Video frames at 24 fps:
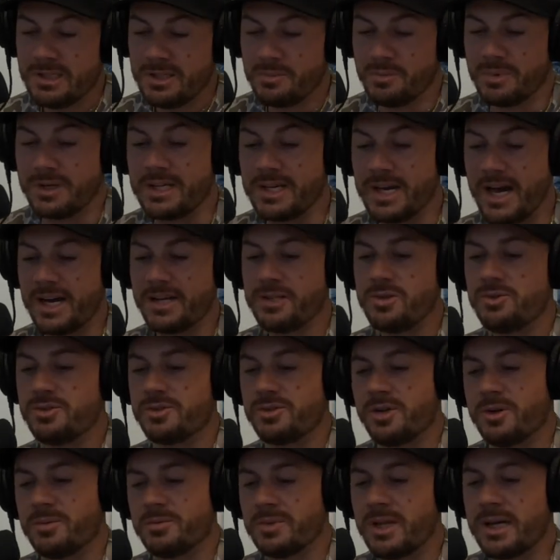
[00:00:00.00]
But yeah, I use
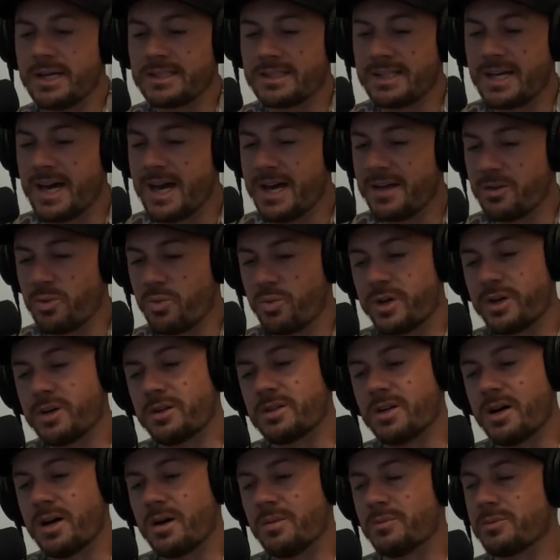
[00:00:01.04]
something like that in the
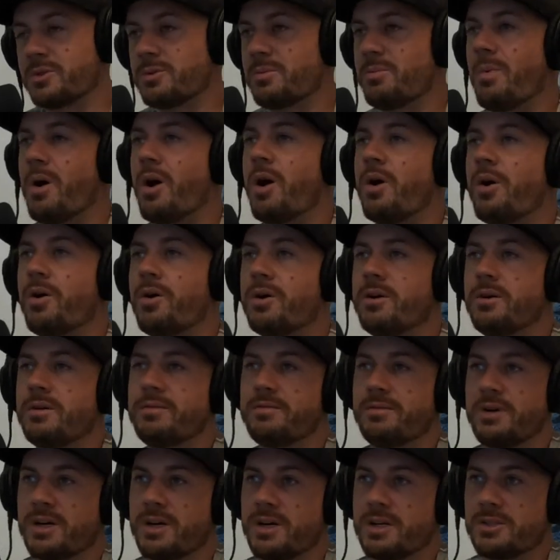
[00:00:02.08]
wintertime. Small,
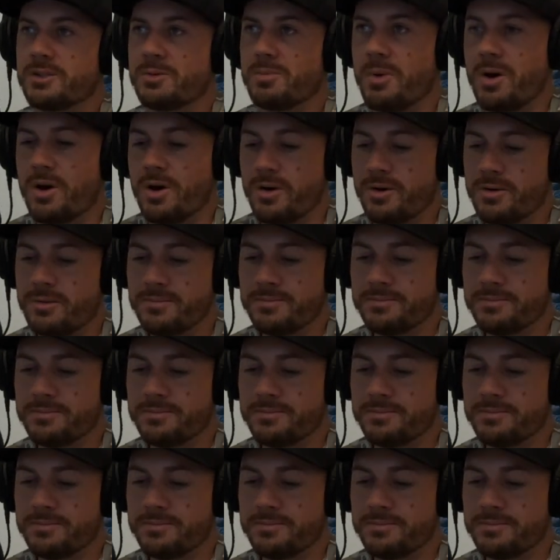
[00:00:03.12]
very small.